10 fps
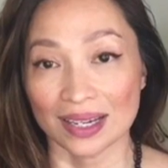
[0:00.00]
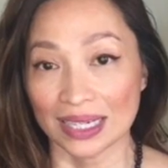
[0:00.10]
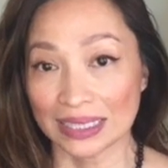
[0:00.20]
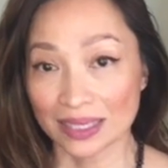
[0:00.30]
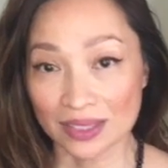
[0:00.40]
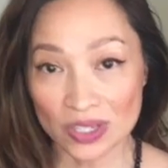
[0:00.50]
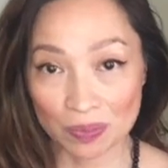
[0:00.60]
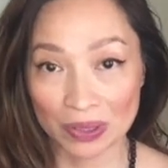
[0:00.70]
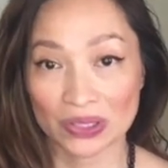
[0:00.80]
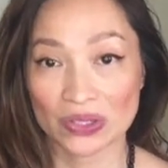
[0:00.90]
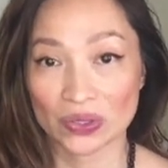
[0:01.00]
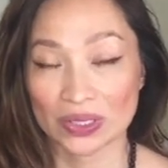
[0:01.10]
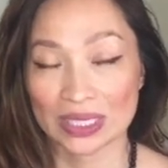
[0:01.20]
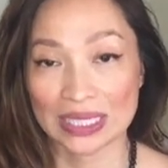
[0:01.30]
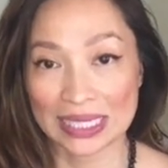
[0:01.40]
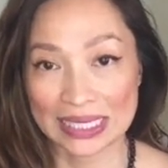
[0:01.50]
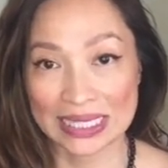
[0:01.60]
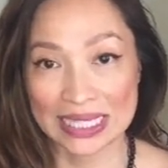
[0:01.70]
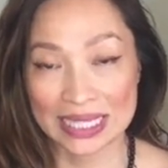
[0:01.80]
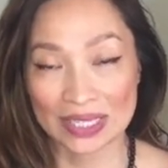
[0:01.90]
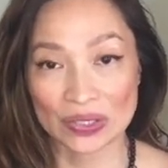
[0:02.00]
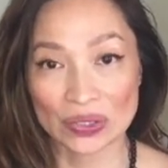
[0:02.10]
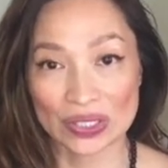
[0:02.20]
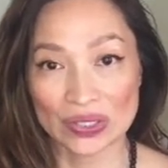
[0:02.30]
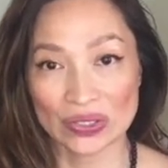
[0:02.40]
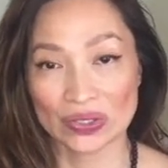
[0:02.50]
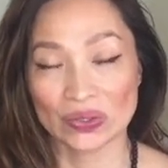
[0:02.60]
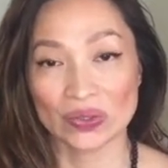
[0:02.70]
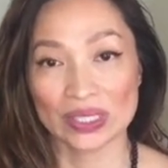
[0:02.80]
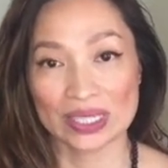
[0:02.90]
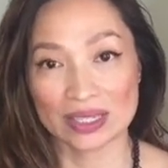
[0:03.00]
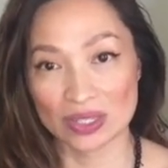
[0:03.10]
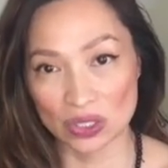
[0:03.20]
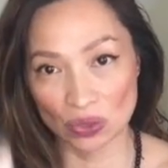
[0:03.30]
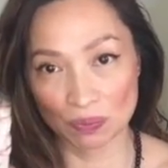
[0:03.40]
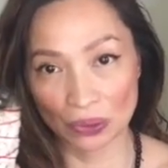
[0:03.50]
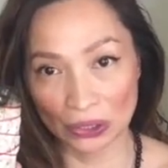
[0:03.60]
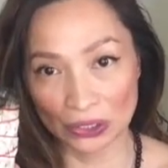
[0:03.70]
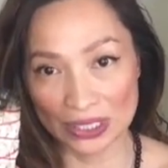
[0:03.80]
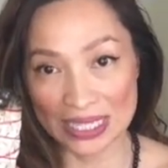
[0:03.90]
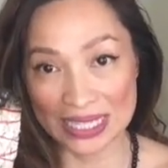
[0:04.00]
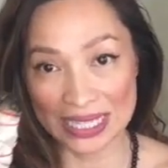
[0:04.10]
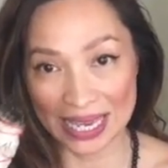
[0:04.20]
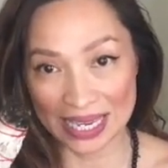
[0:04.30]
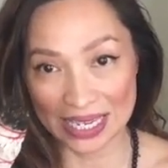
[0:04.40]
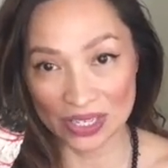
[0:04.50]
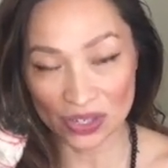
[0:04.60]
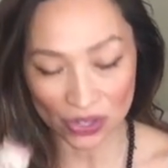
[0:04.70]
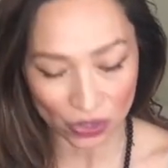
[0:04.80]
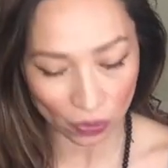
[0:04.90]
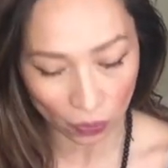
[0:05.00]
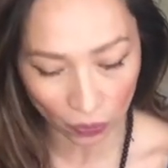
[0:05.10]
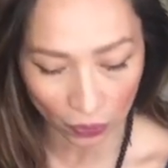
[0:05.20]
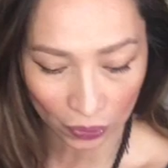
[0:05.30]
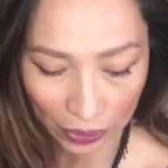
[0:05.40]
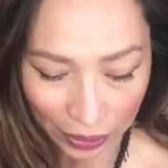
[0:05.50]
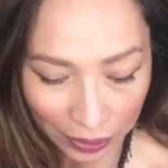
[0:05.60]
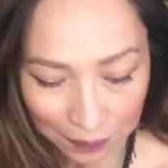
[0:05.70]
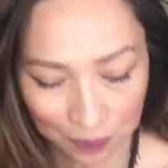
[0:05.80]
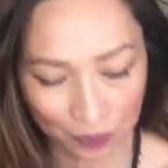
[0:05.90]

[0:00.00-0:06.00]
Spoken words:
Another spiritual cleanse that you can do is to burn sage or